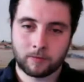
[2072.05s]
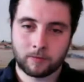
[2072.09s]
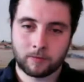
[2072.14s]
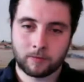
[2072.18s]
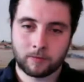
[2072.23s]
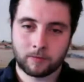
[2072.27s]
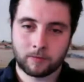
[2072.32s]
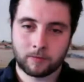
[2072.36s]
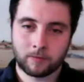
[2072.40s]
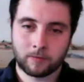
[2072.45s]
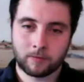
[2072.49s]
we're
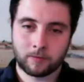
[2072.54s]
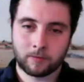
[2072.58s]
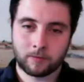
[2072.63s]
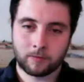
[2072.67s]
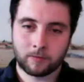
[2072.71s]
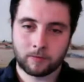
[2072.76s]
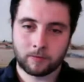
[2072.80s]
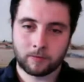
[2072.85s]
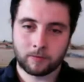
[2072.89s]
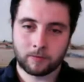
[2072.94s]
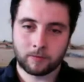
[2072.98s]
going to
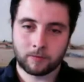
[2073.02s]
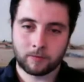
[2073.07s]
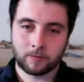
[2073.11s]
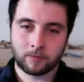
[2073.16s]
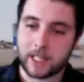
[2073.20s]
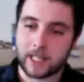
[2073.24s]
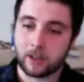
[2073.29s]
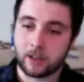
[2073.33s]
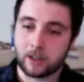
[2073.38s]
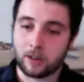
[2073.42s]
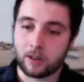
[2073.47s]
do an
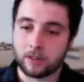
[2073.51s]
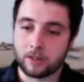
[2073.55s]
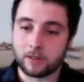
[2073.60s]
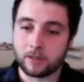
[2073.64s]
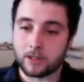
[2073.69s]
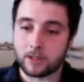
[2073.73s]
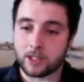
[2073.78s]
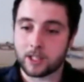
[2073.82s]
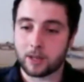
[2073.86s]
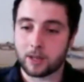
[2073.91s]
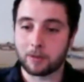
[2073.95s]
update
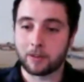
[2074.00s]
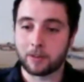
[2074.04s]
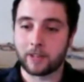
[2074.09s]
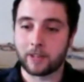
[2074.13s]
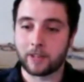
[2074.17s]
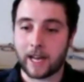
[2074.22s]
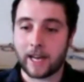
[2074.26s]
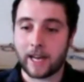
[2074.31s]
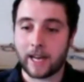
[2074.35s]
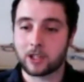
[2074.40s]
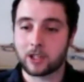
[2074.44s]
on some of
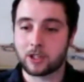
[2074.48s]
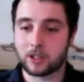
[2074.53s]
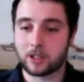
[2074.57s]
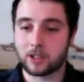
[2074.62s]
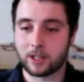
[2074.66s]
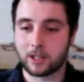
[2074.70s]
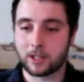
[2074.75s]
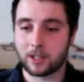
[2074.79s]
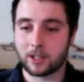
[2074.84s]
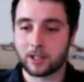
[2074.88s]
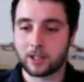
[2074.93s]
the
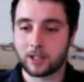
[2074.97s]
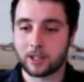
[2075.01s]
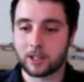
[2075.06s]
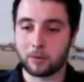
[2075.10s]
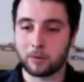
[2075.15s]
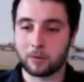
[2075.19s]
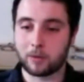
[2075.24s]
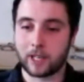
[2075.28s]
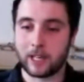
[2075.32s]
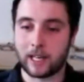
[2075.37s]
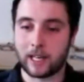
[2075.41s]
extras that people
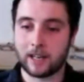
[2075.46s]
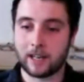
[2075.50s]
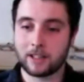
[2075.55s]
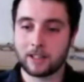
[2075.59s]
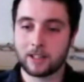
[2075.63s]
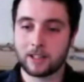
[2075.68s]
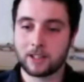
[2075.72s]
can add.